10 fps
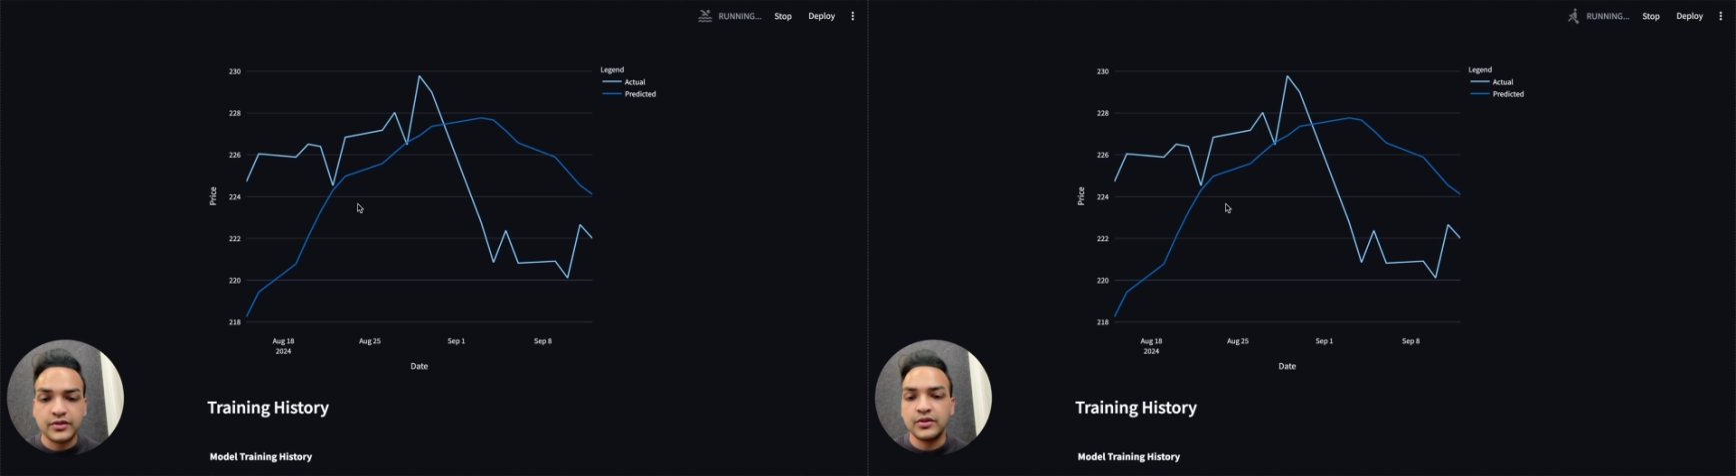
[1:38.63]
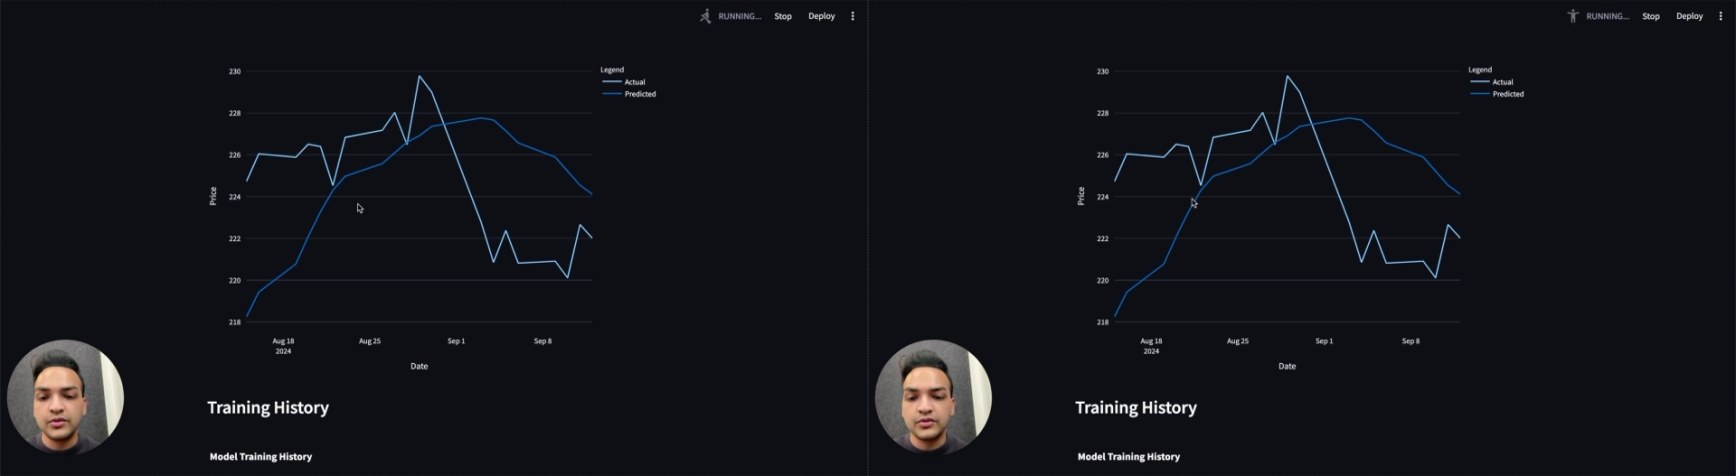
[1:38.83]
to
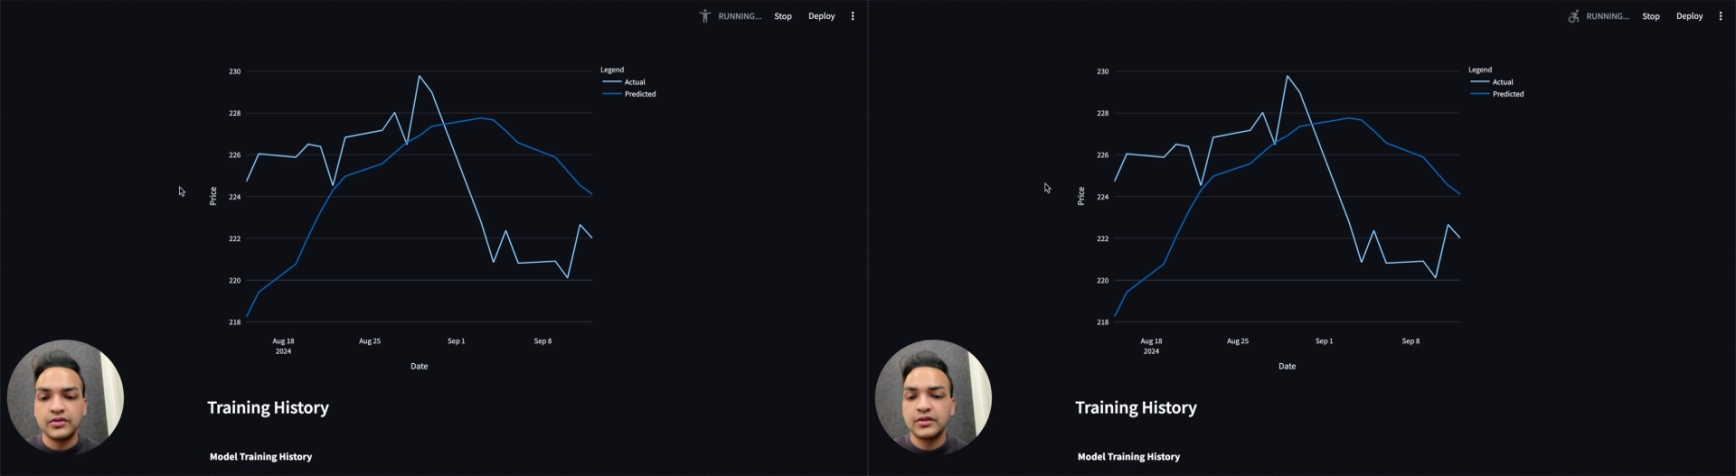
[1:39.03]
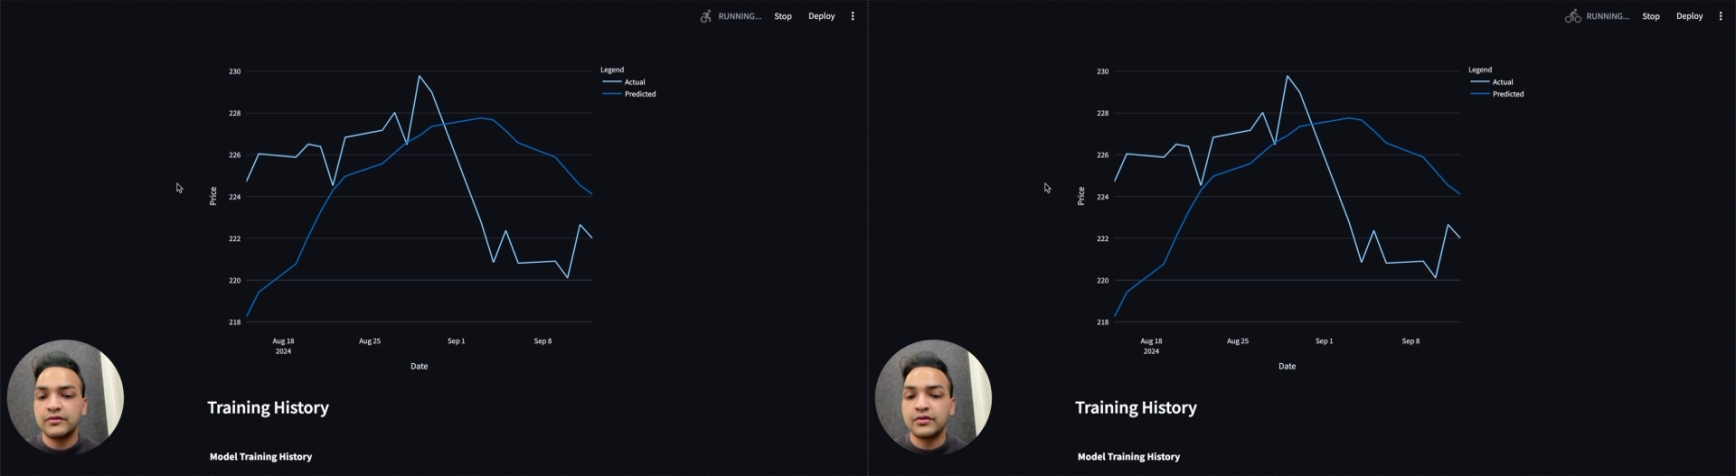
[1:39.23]

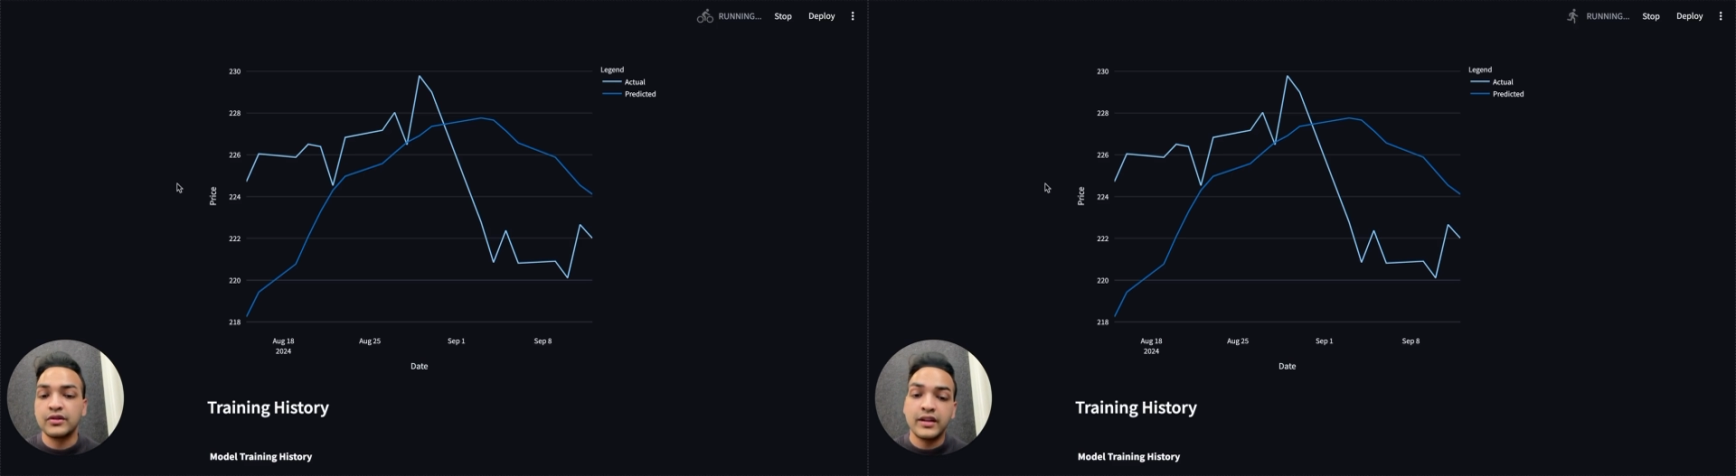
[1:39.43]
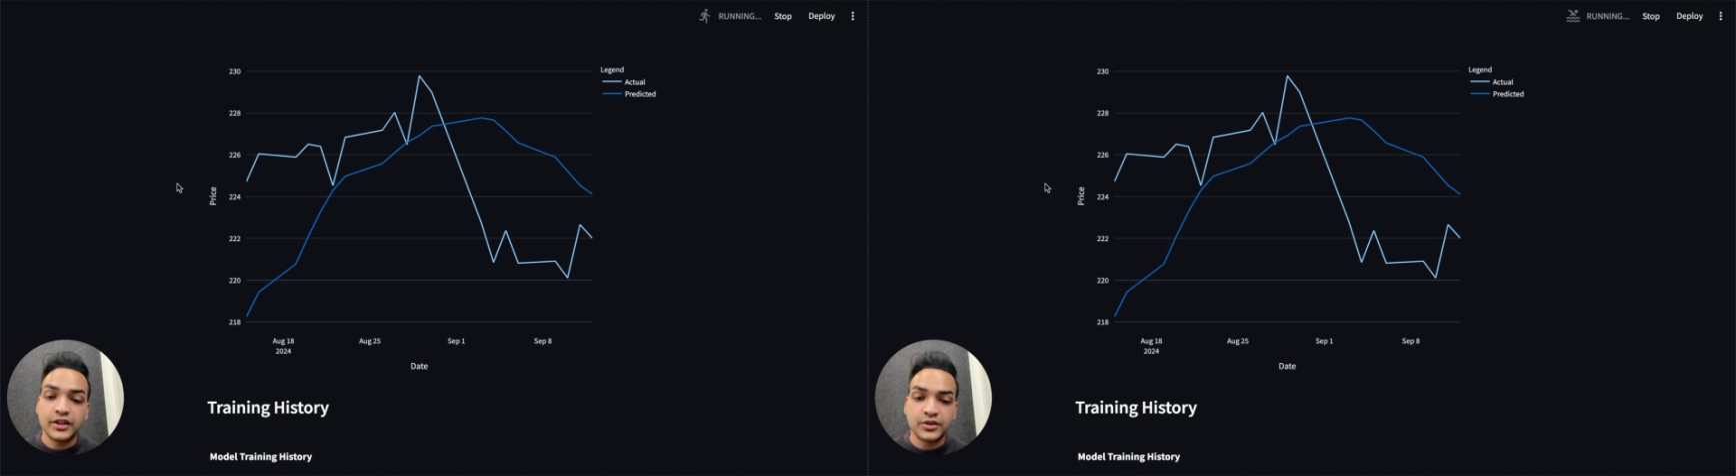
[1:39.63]
use for the
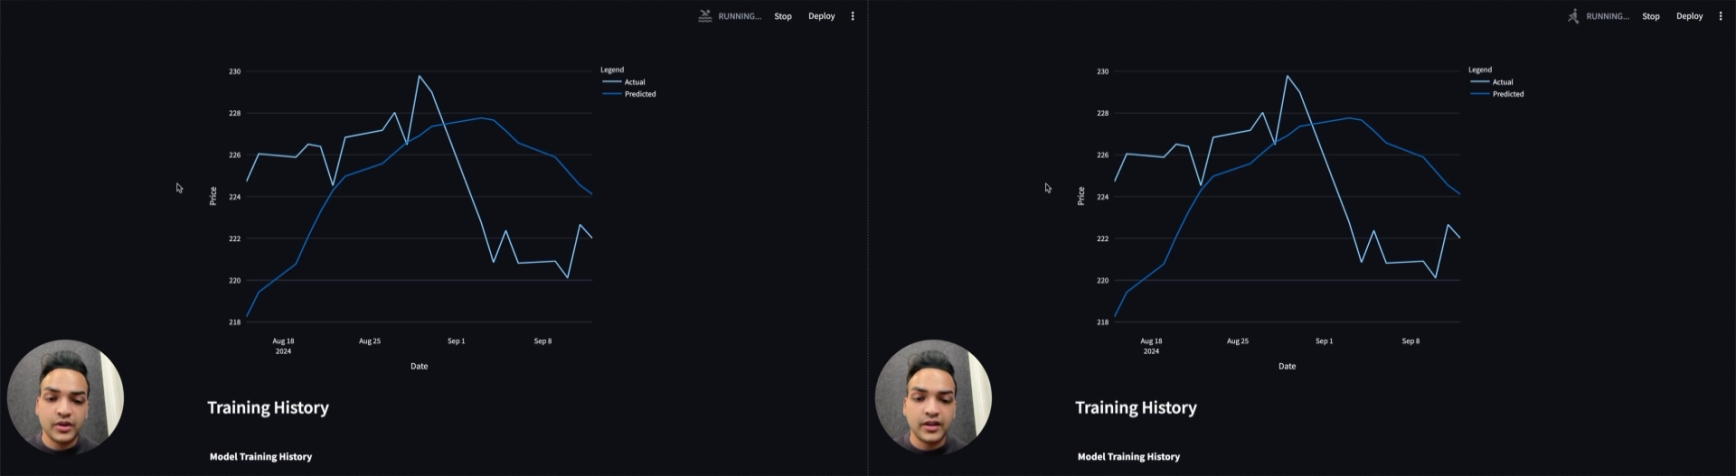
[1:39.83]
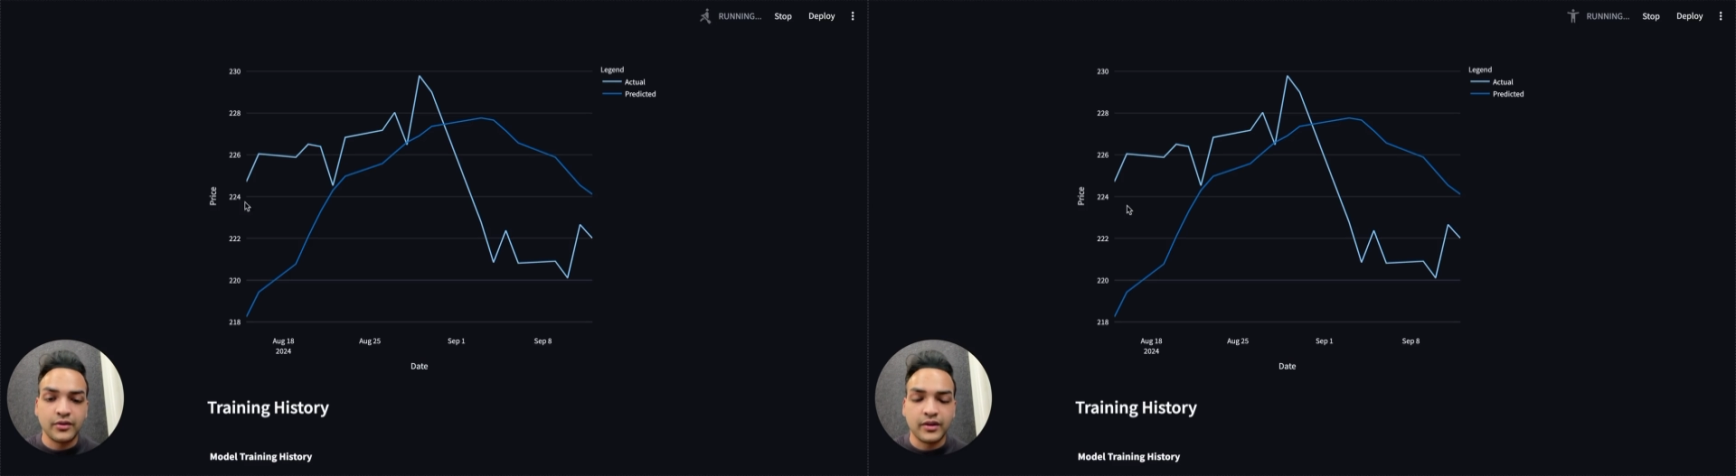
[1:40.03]
next
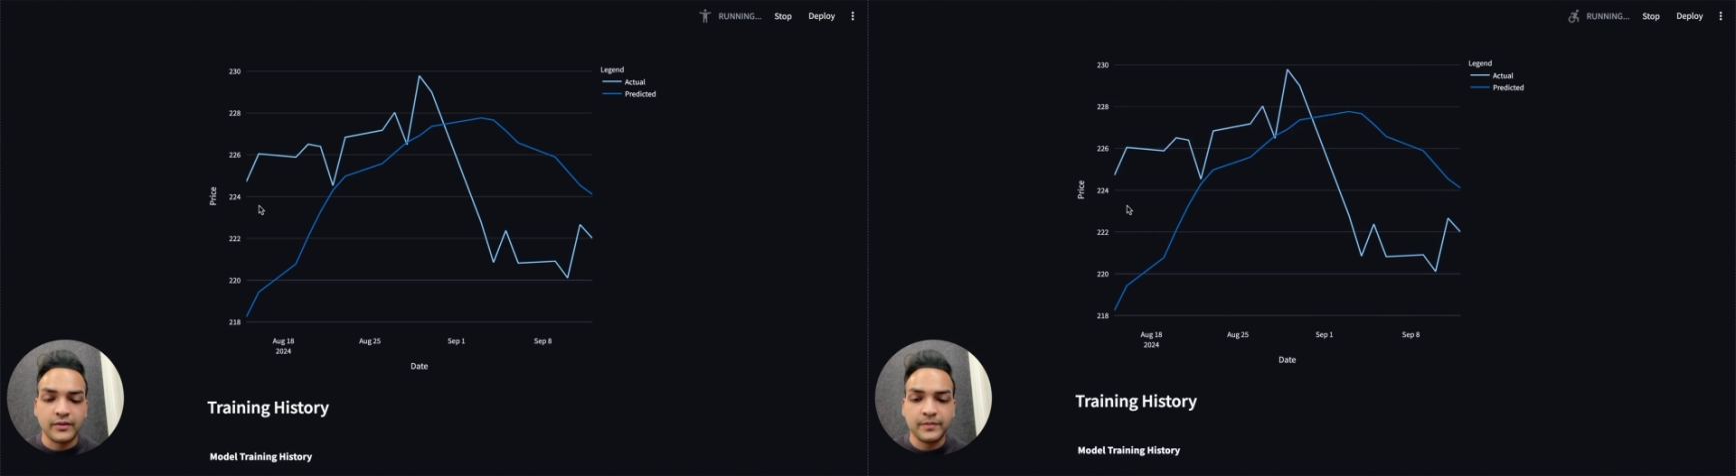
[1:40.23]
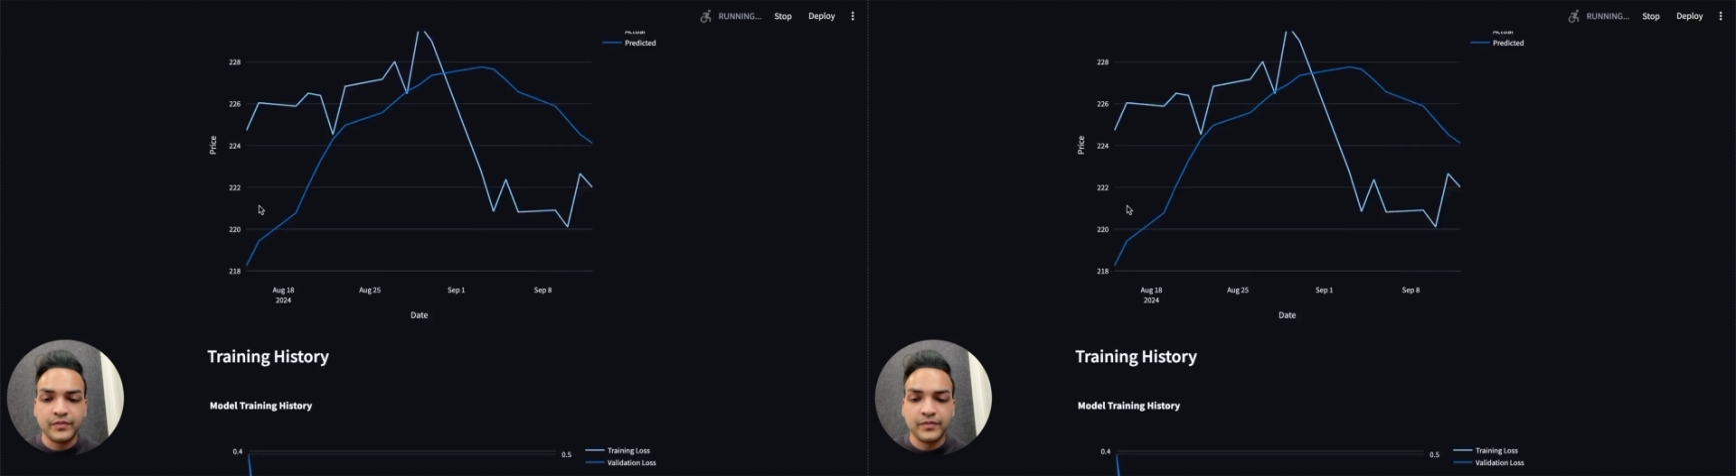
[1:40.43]
training run.